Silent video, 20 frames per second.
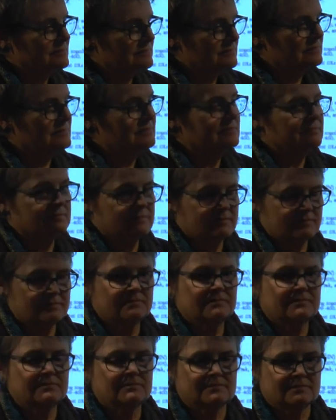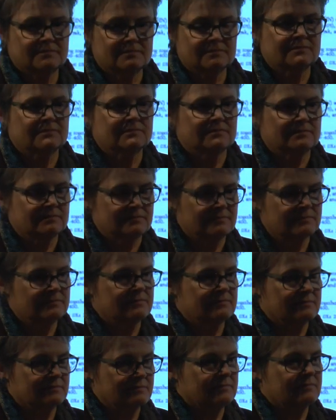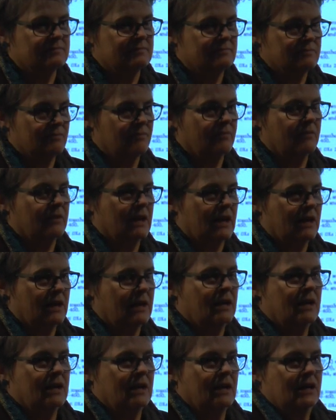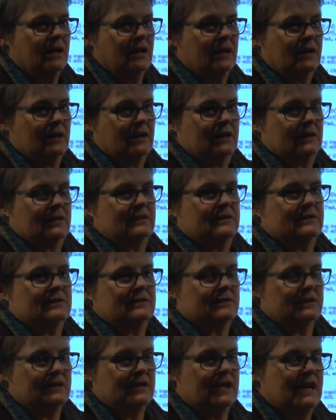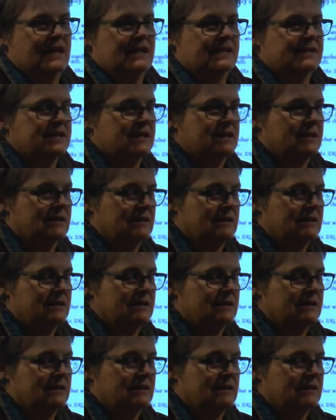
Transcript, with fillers: just a question for, for to inform me better. Yes.